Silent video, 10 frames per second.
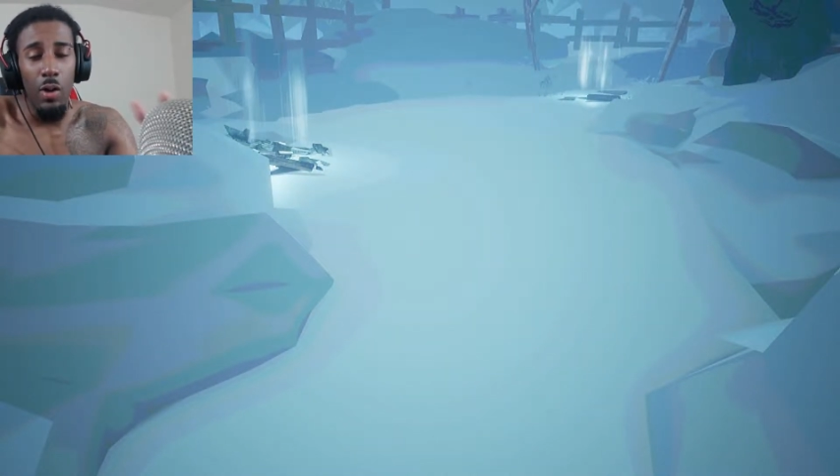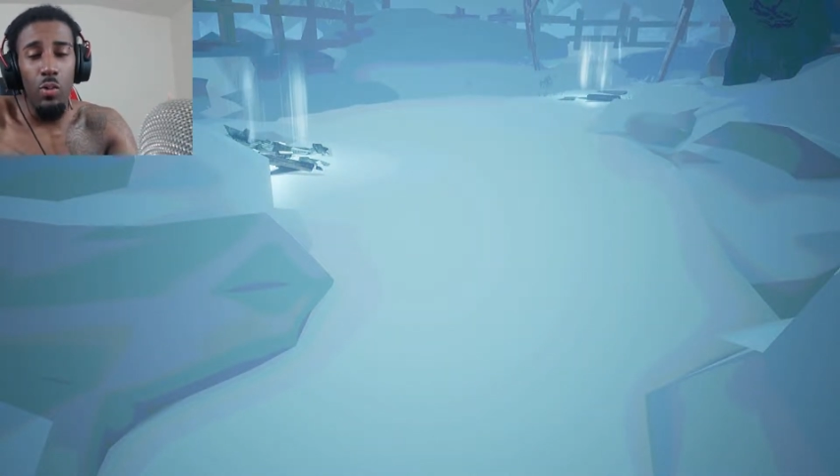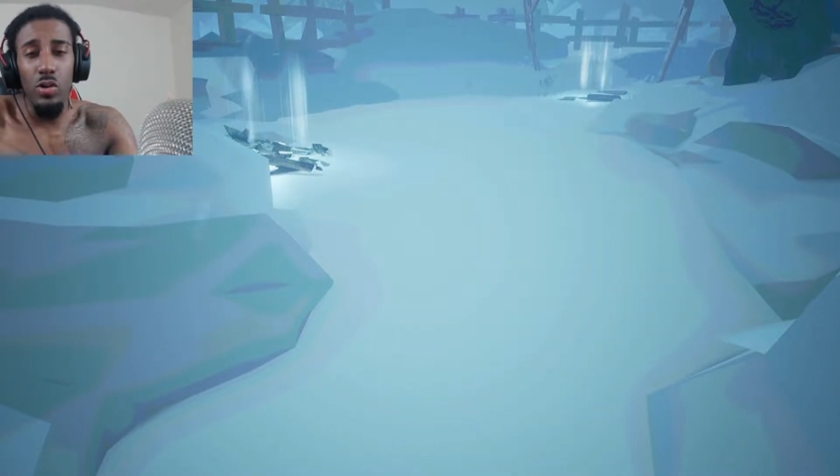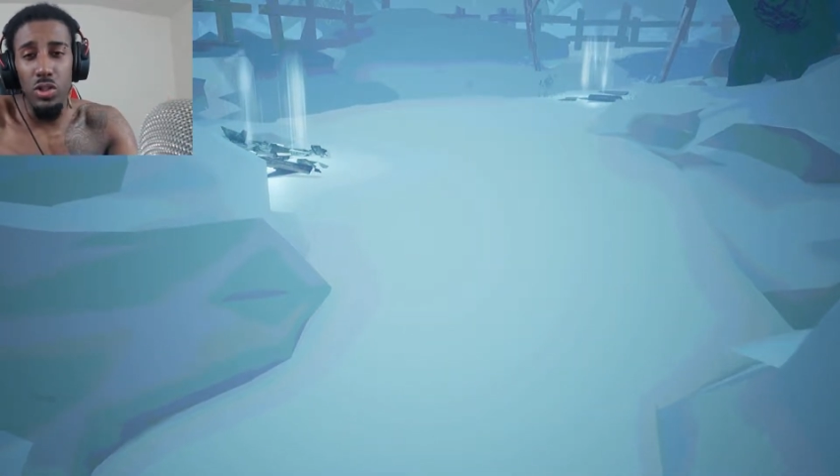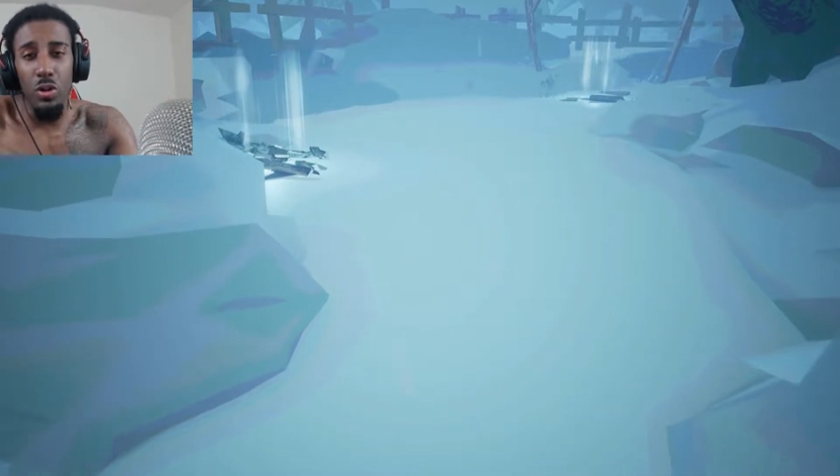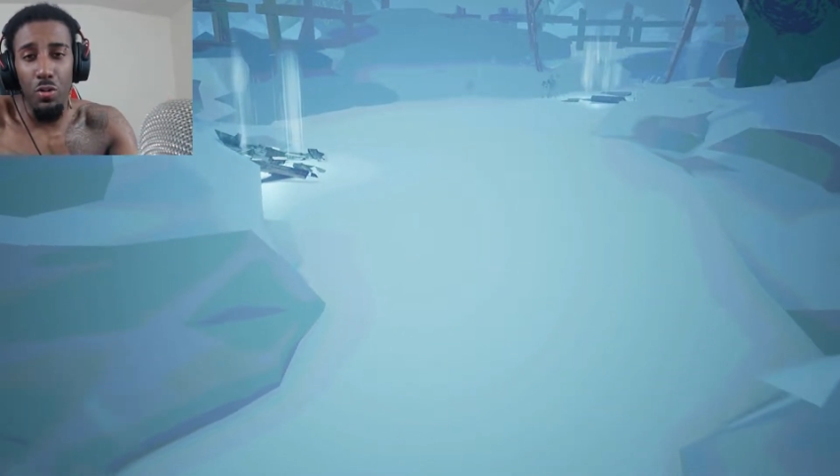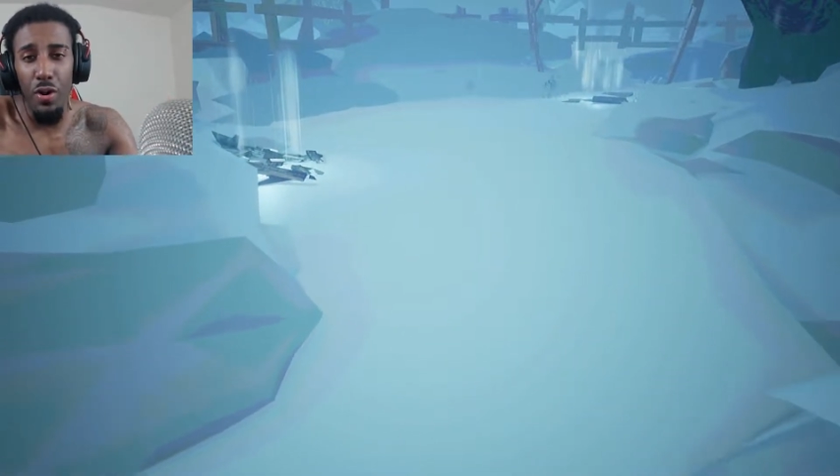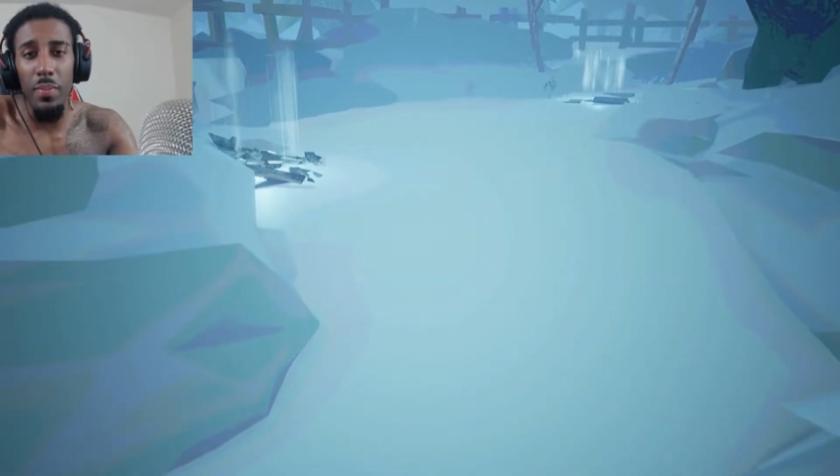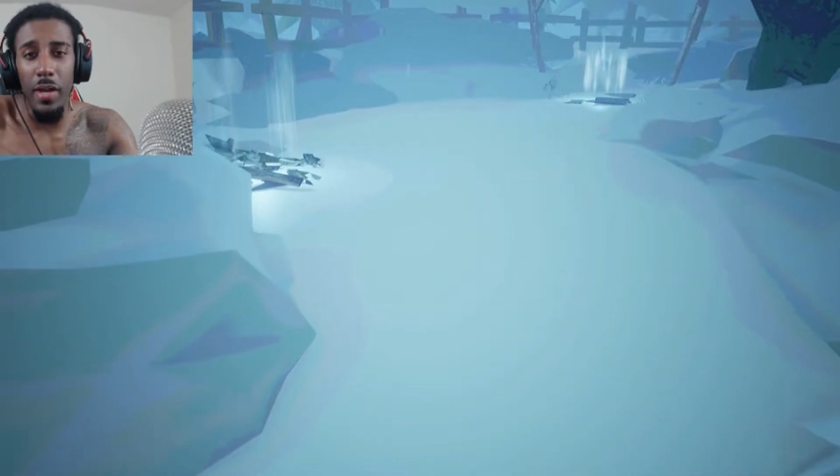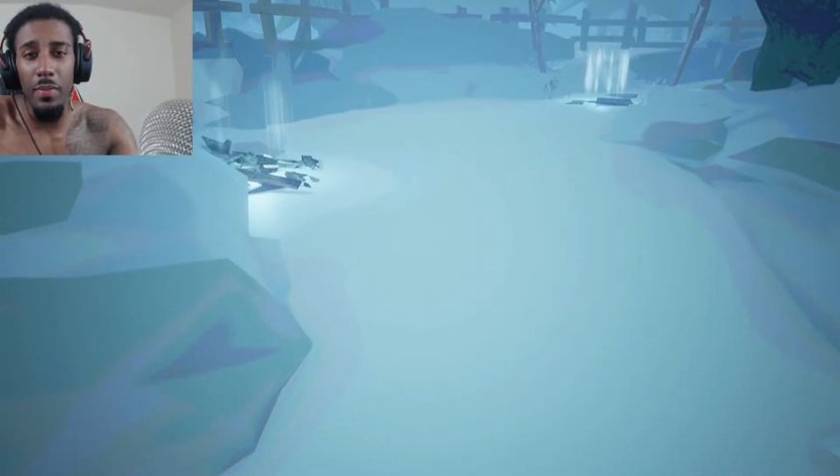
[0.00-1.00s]
I want you to
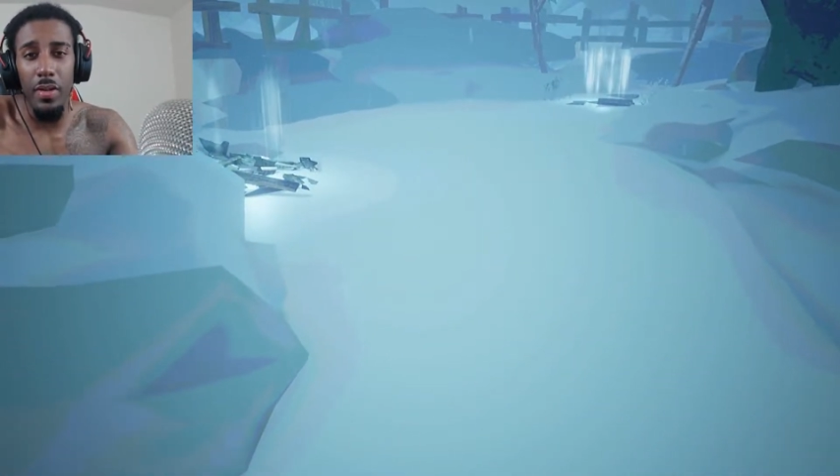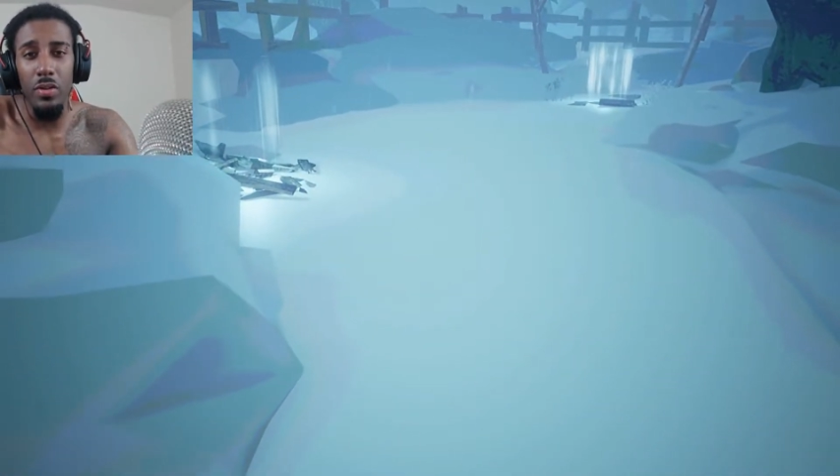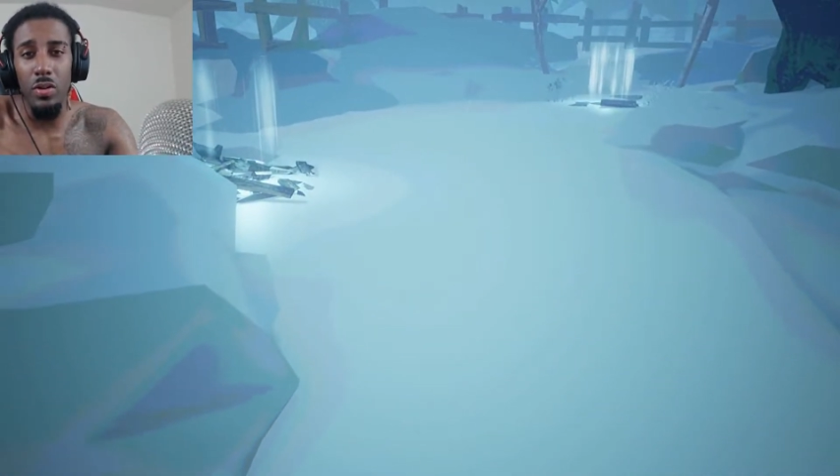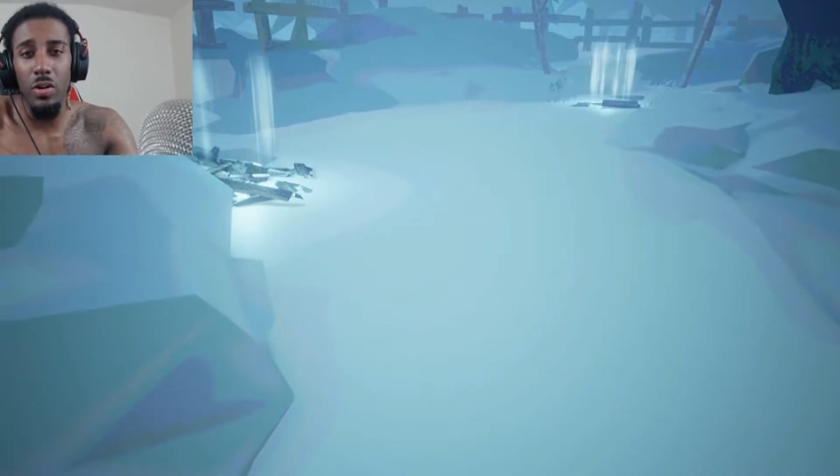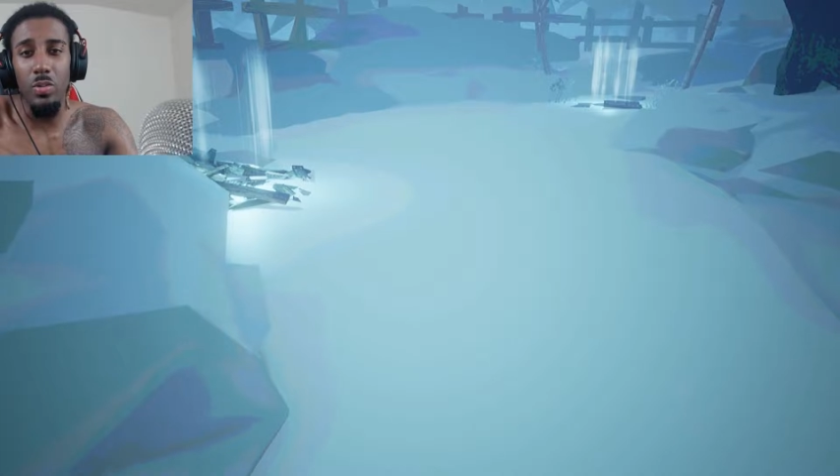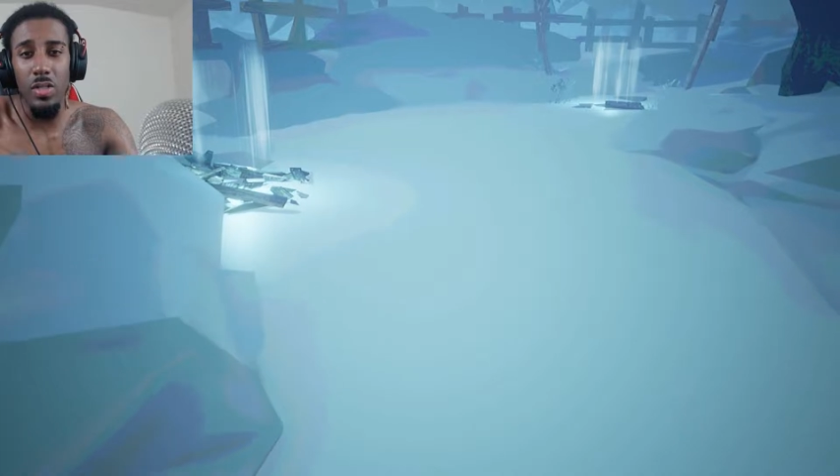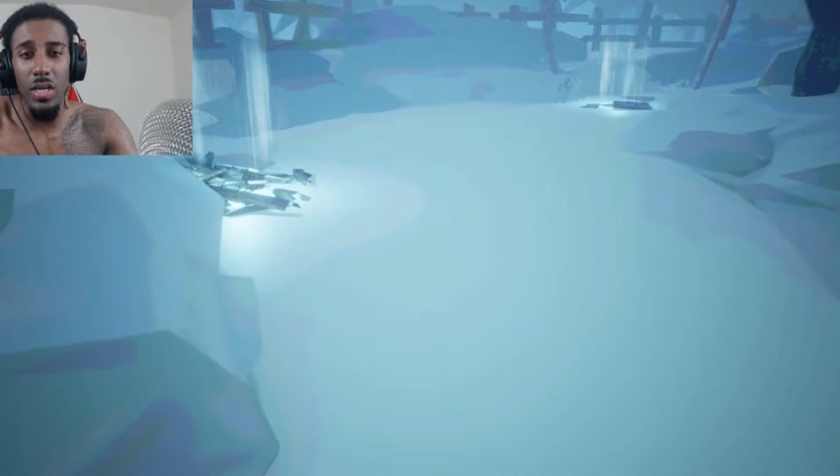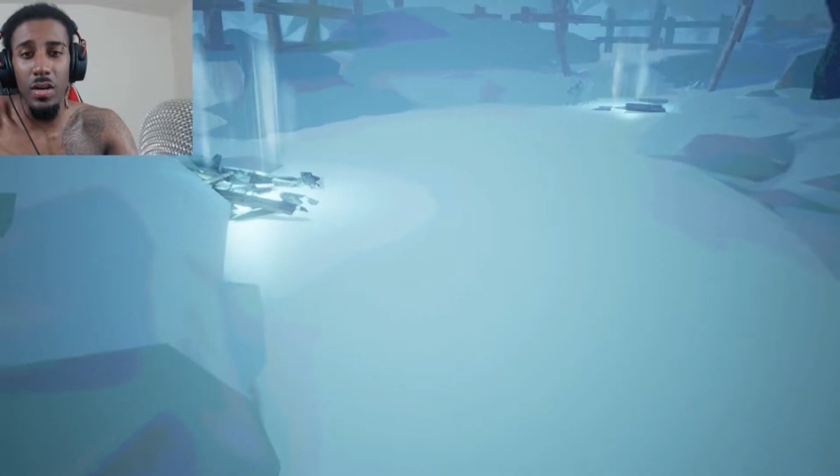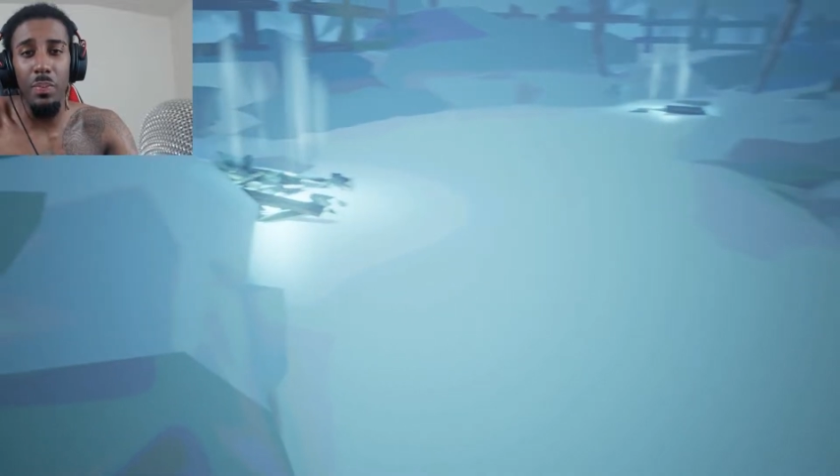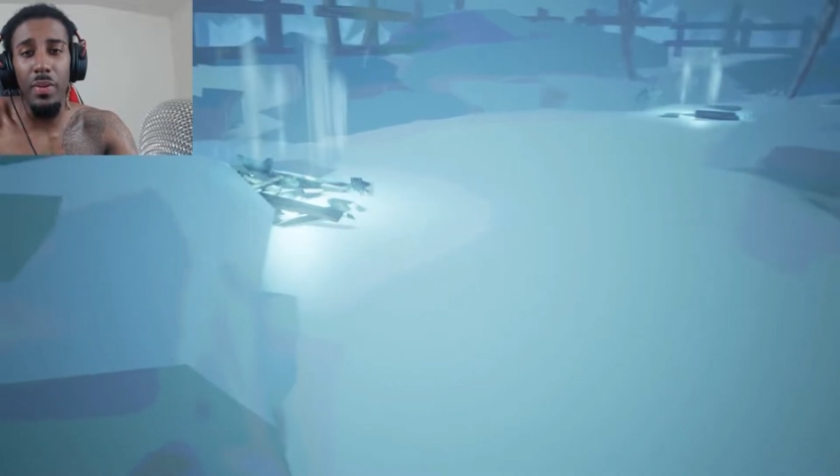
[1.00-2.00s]
cremate me, you know what I'm saying,